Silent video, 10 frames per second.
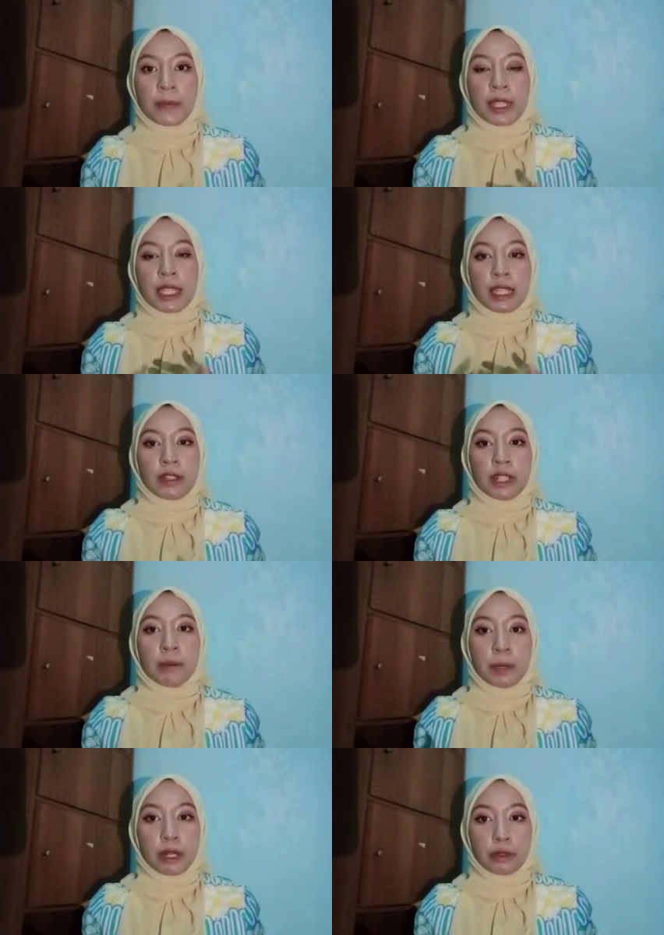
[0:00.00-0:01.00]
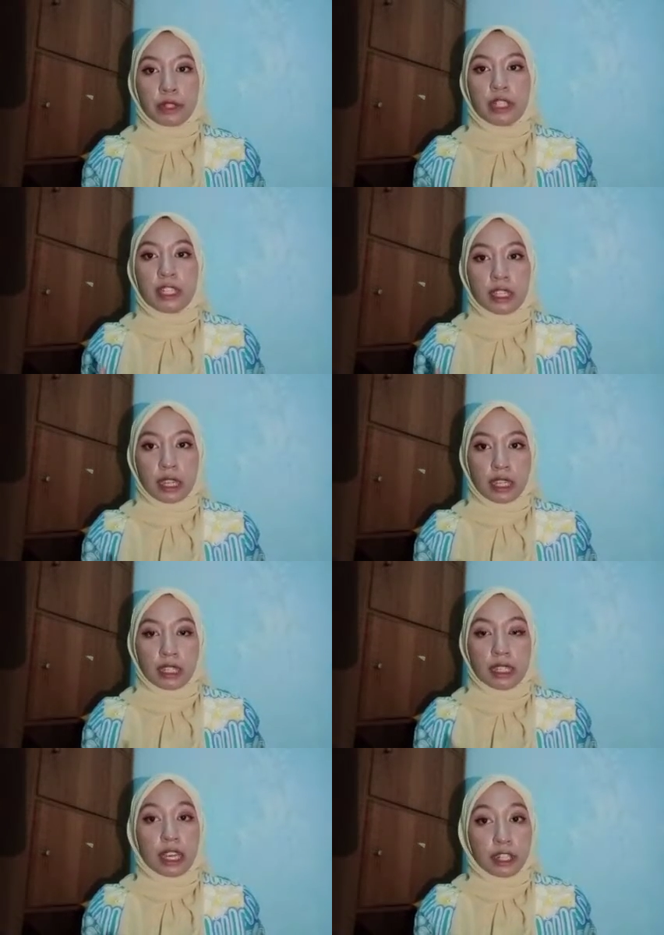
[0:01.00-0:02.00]
Great power, he
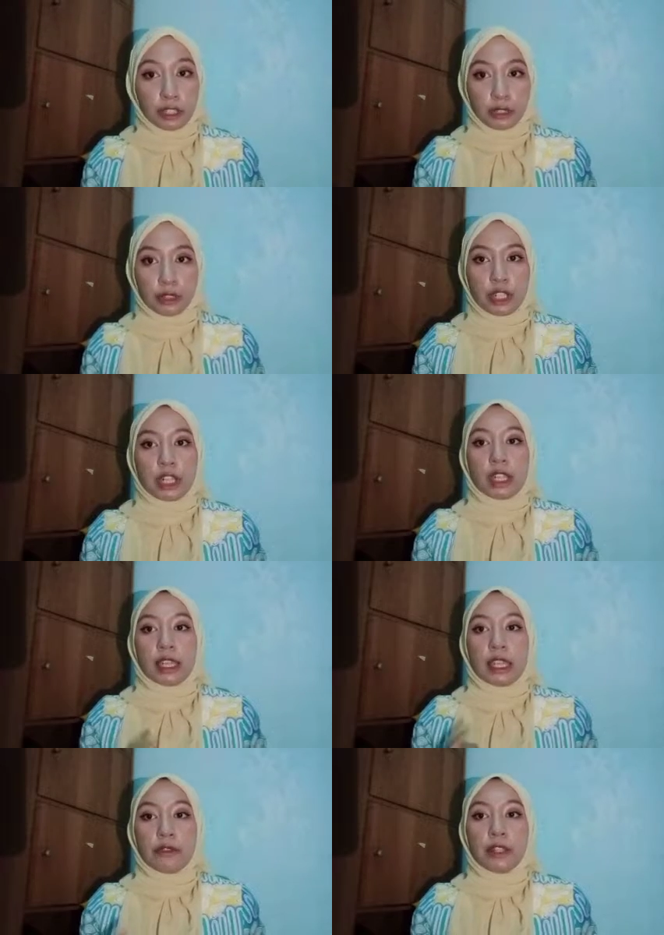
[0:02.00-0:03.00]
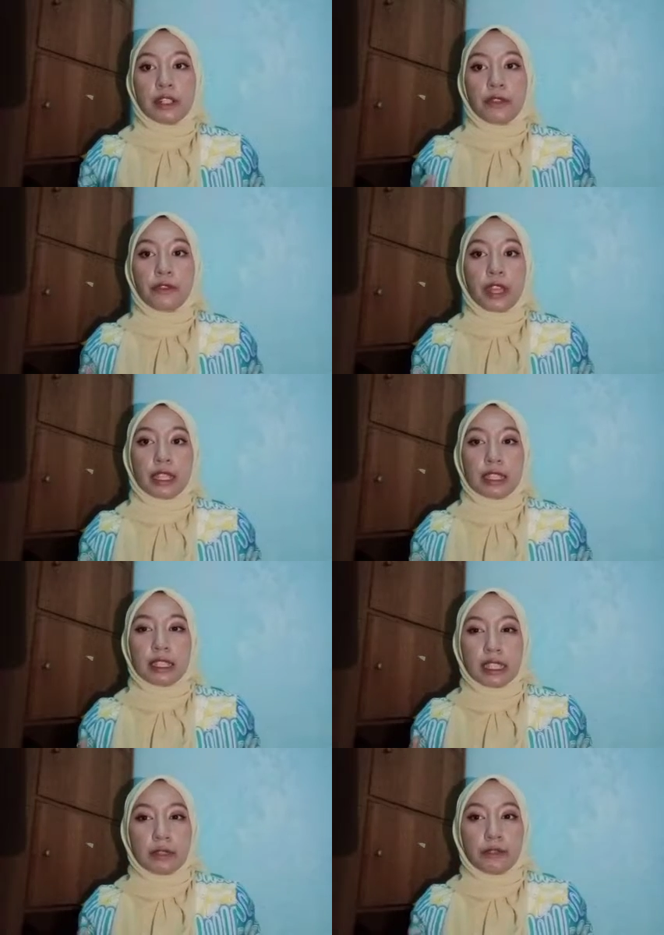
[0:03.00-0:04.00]
argued, even
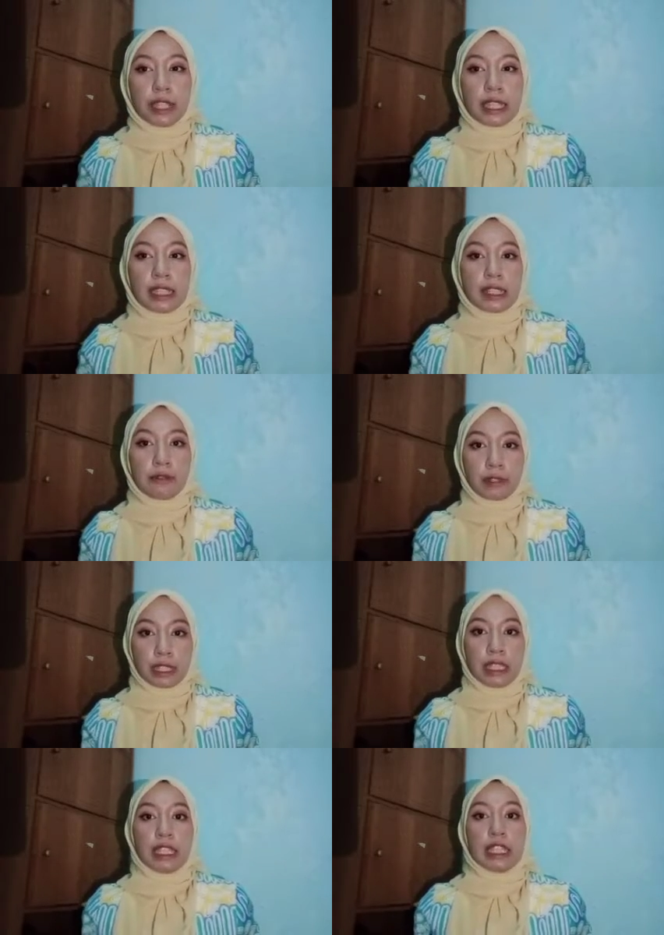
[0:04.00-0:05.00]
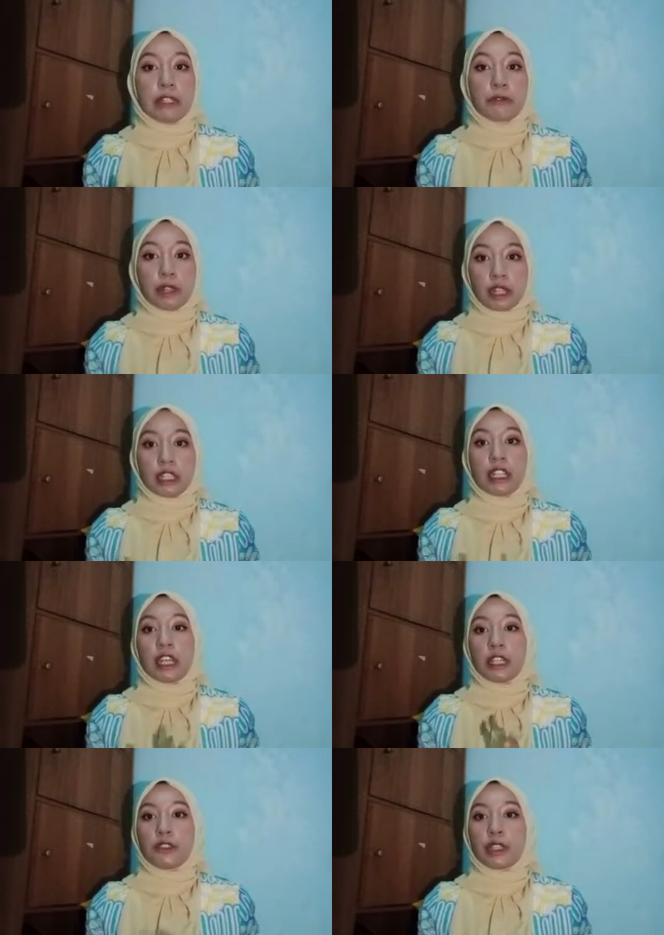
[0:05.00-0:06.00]
reflexively inward,
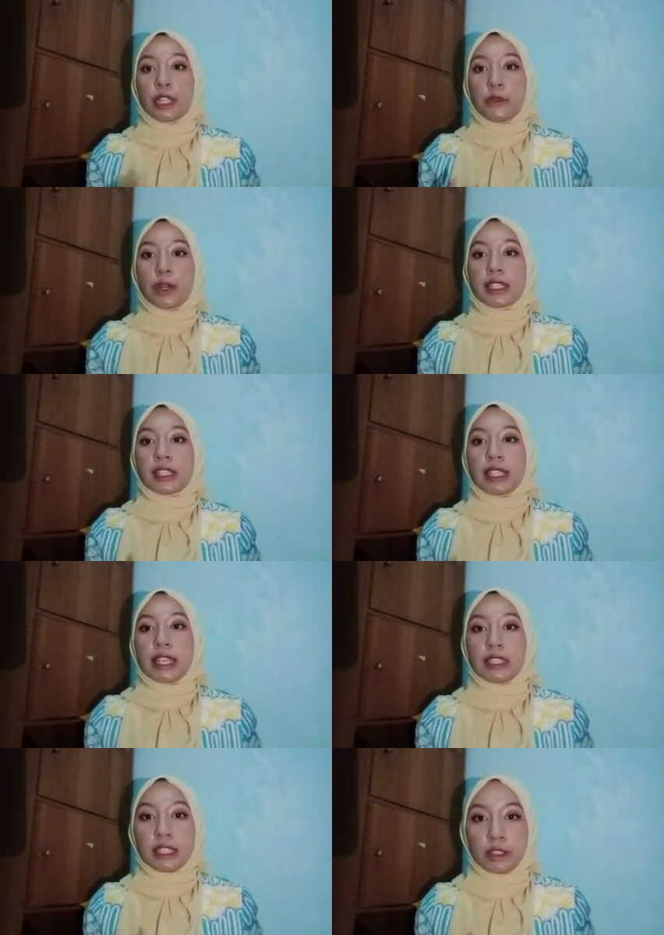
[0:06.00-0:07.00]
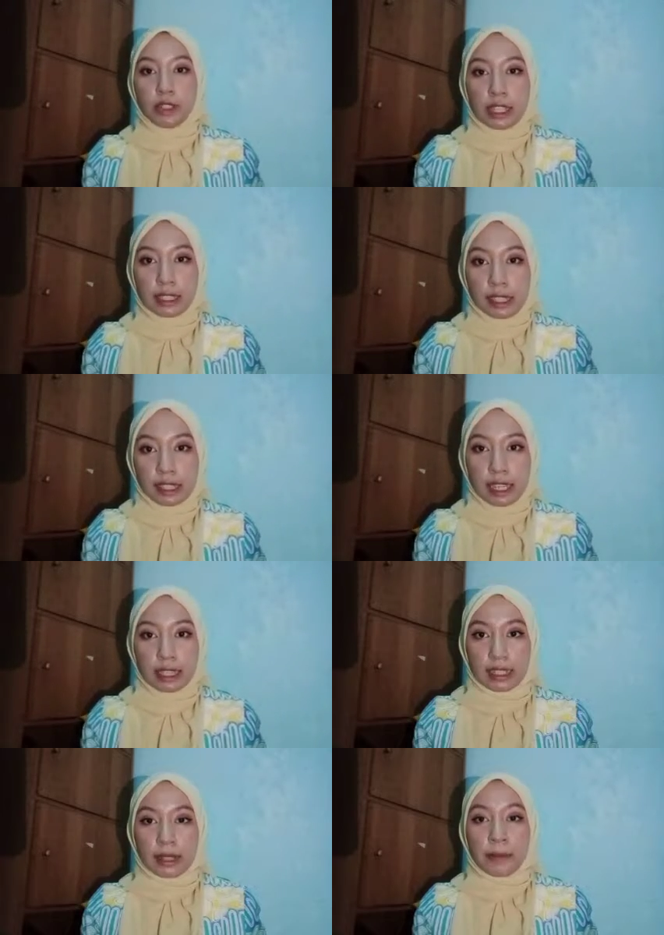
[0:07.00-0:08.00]
looking ones like the United
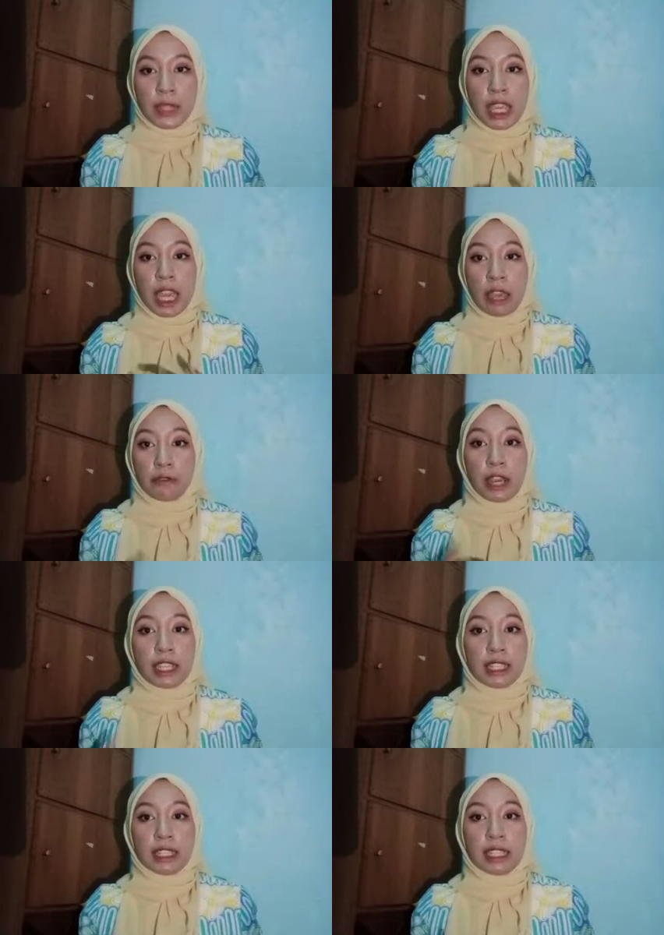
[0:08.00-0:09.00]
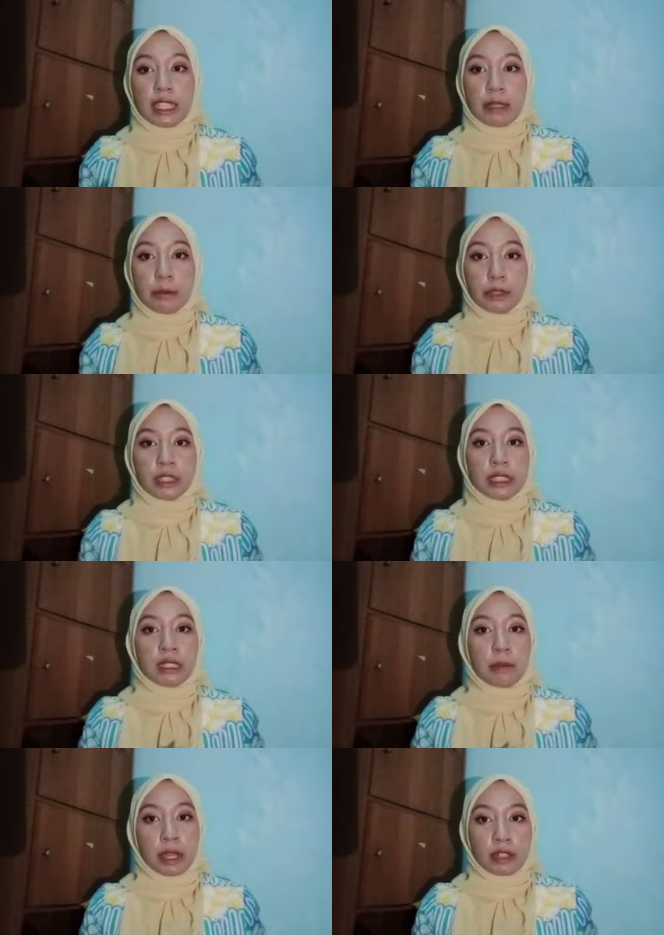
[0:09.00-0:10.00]
States, have vitally important
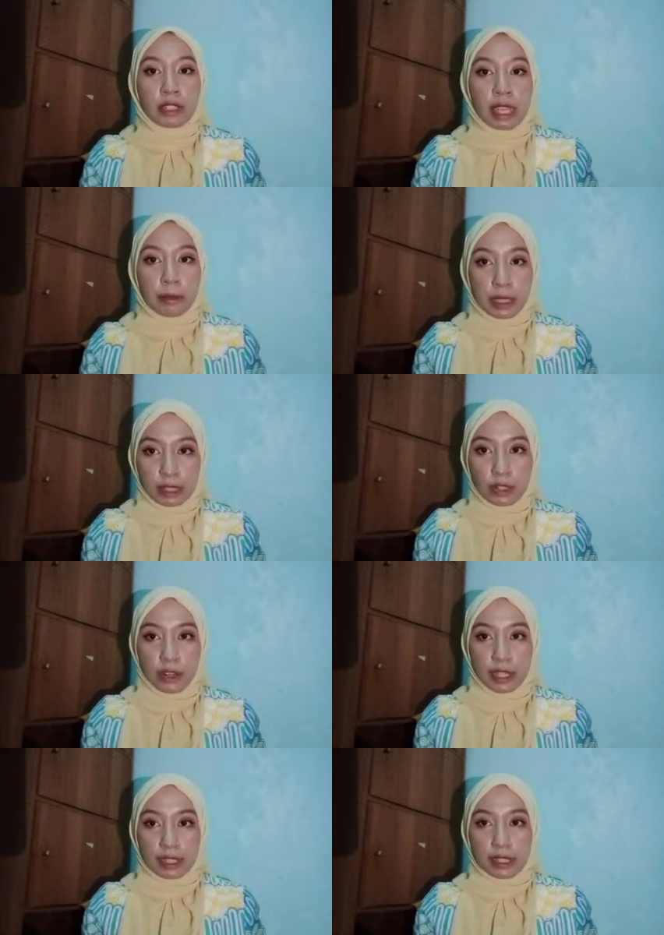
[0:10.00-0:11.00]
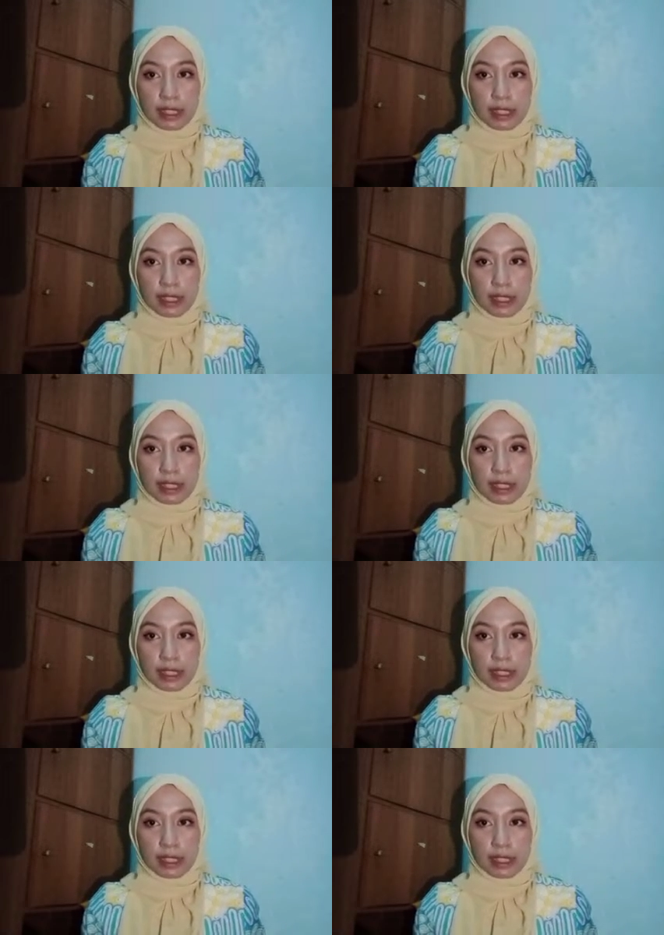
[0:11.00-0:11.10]
maritime interests.